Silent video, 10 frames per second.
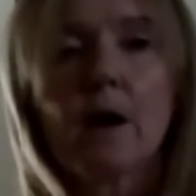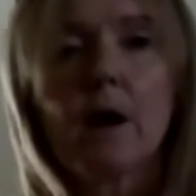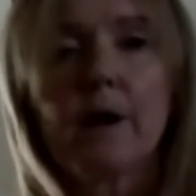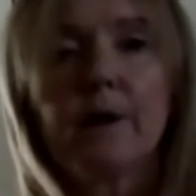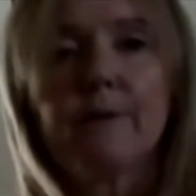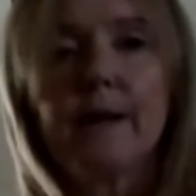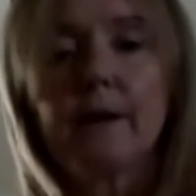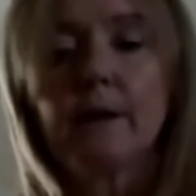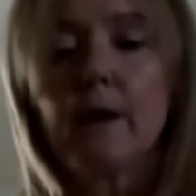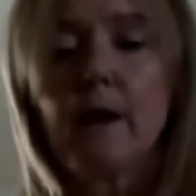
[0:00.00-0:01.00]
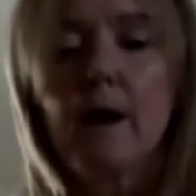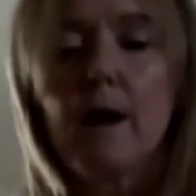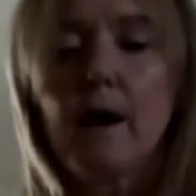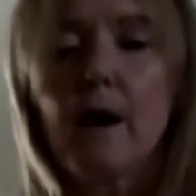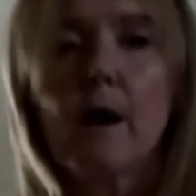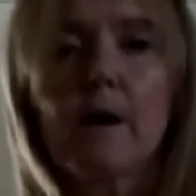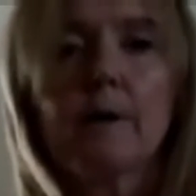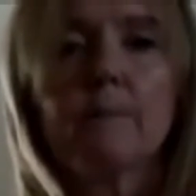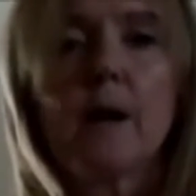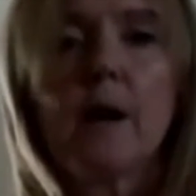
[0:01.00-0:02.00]
kind of in at
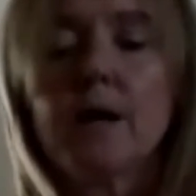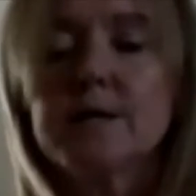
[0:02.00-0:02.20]
home.